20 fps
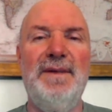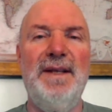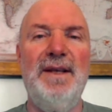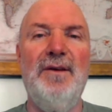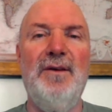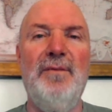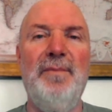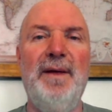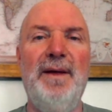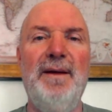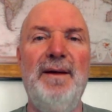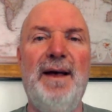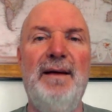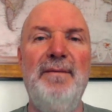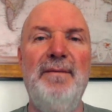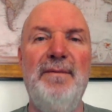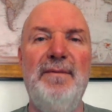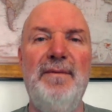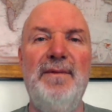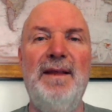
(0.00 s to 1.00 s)
deal, but
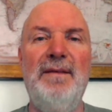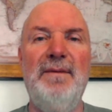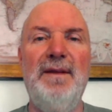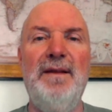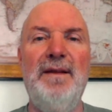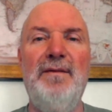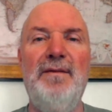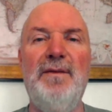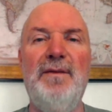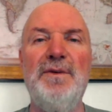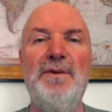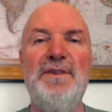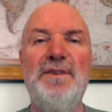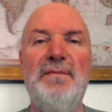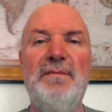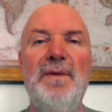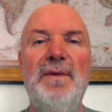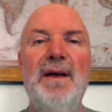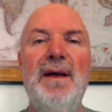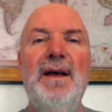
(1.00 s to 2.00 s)
there
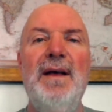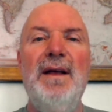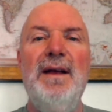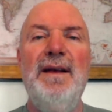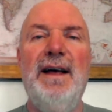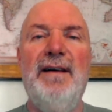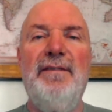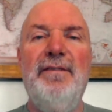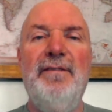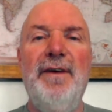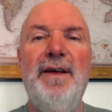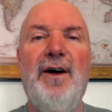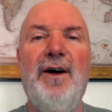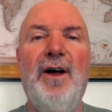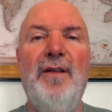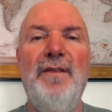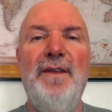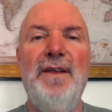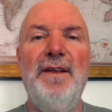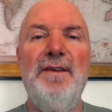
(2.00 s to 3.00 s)
was enough of it
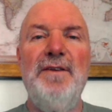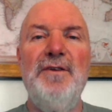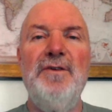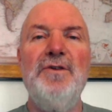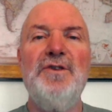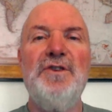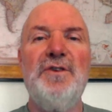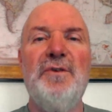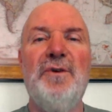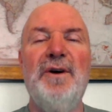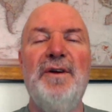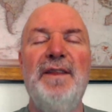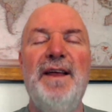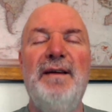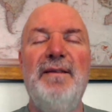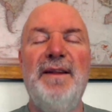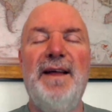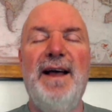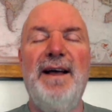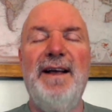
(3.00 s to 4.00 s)
on the news story
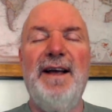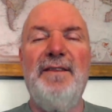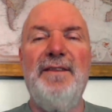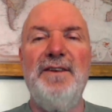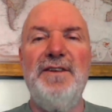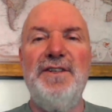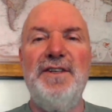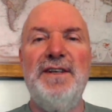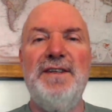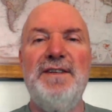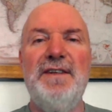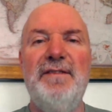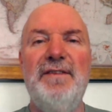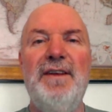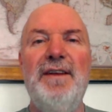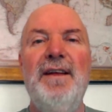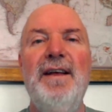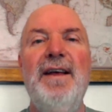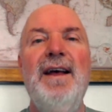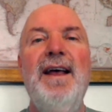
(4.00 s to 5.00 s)
that I got the gist
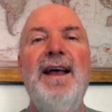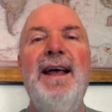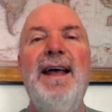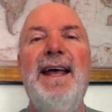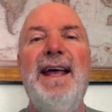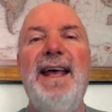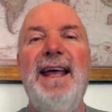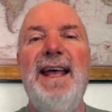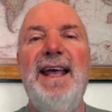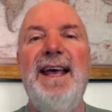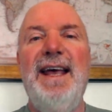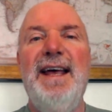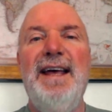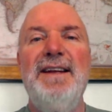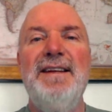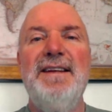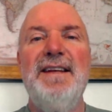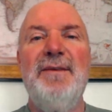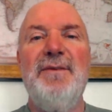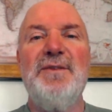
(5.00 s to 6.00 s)
of it.
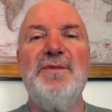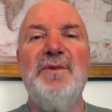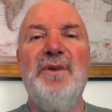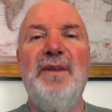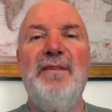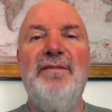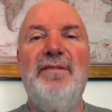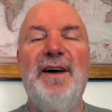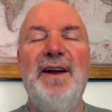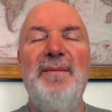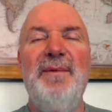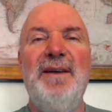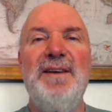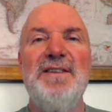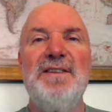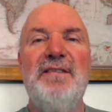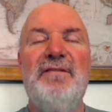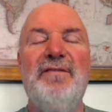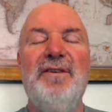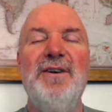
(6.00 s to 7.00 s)
And it was really funny
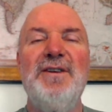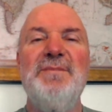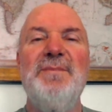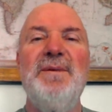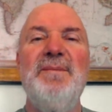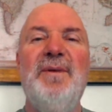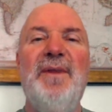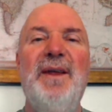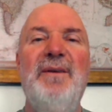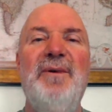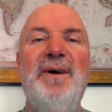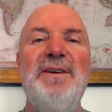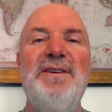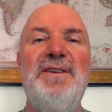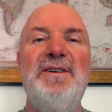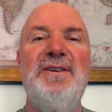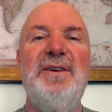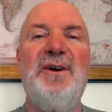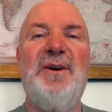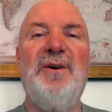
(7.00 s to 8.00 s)
because the first people they
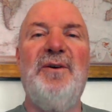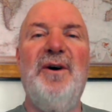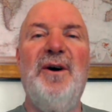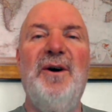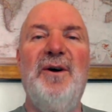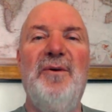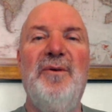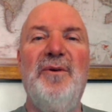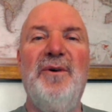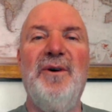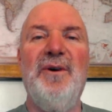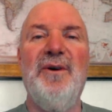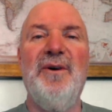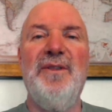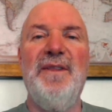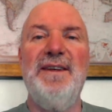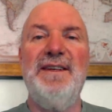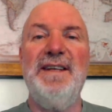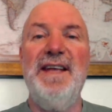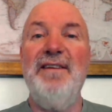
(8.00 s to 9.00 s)
went to quote
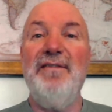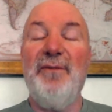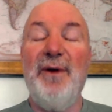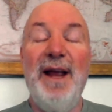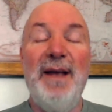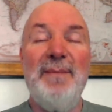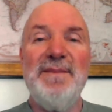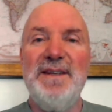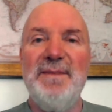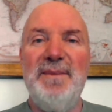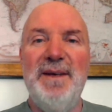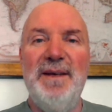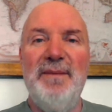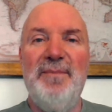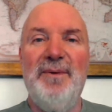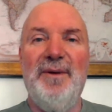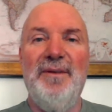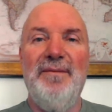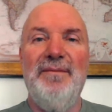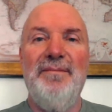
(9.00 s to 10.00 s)
were the Dave Ramsey
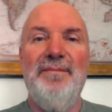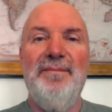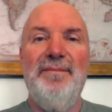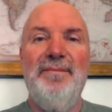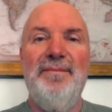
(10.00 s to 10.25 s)
people.